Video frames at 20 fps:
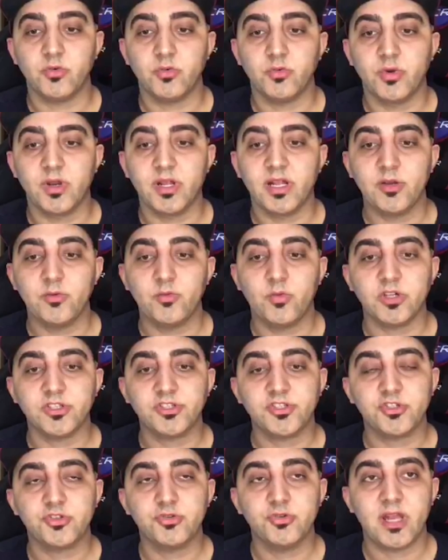really
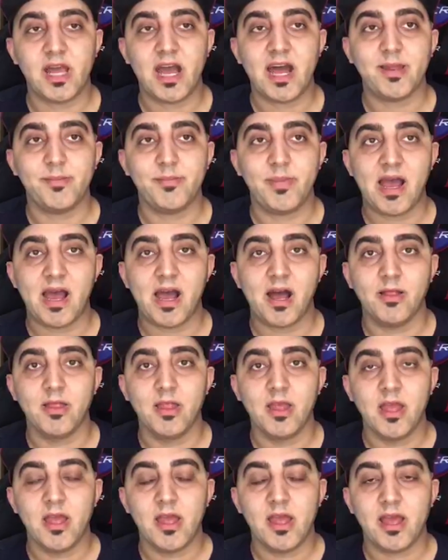what stood out
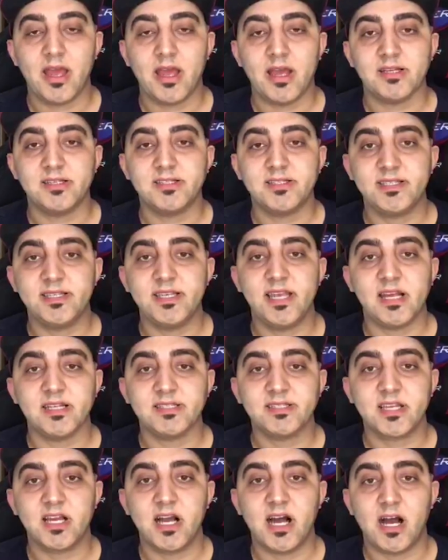about a
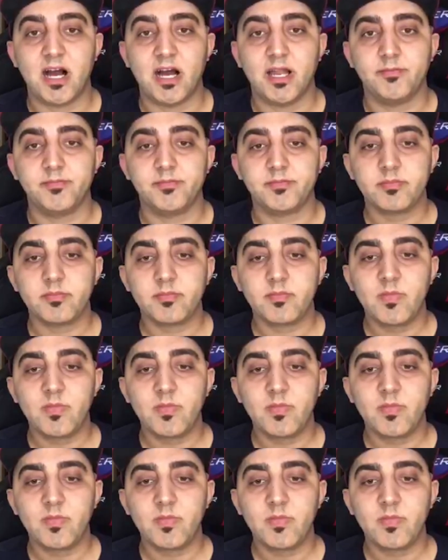CS Cart